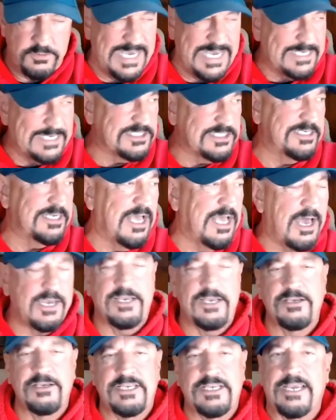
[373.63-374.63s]
That's not
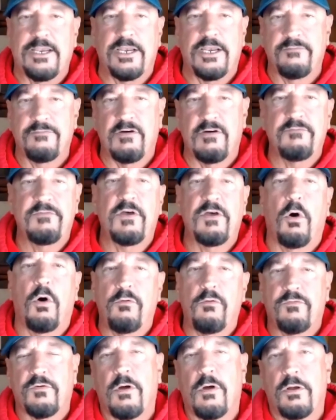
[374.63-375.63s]
indicative of the
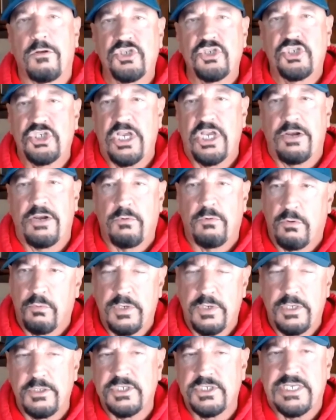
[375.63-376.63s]
overall general
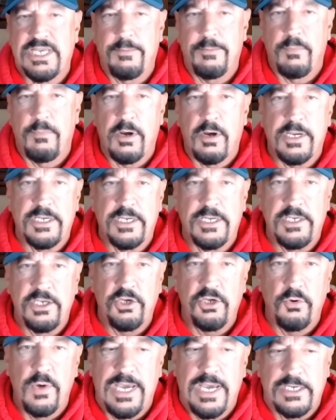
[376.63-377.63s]
real estate market in the
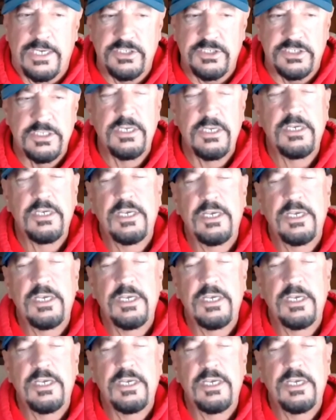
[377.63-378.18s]
US.